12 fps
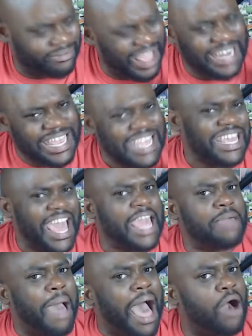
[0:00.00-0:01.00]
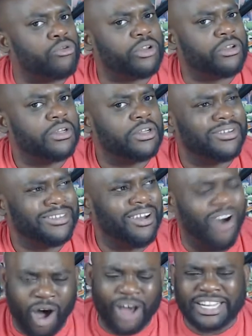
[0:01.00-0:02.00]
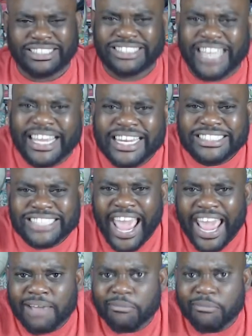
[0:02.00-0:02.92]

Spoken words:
that he came out on a tennis game?